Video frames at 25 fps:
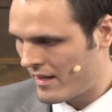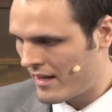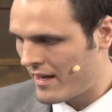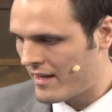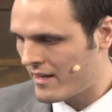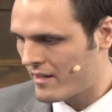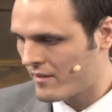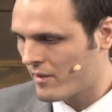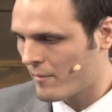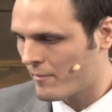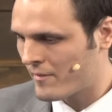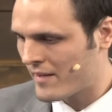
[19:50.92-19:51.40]

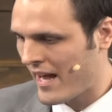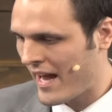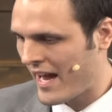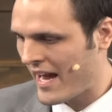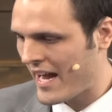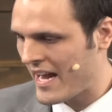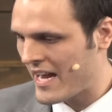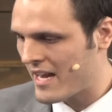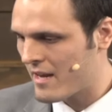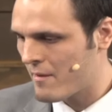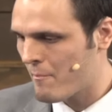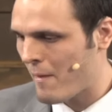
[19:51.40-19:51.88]
It is
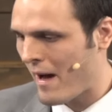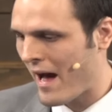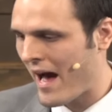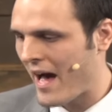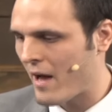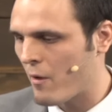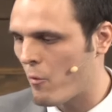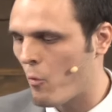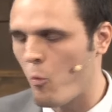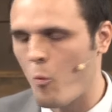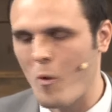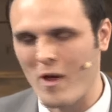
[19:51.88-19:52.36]
obtained
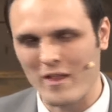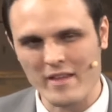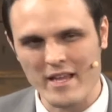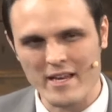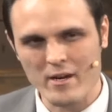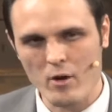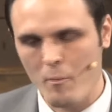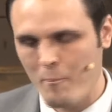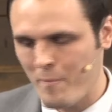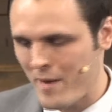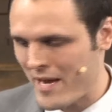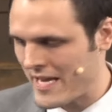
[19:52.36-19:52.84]
by
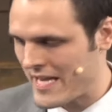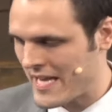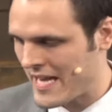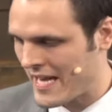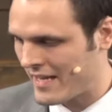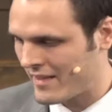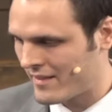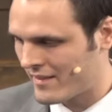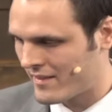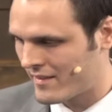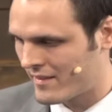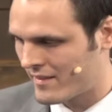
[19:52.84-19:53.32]
willing
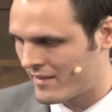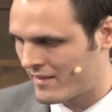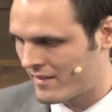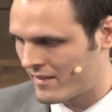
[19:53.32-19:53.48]
obedience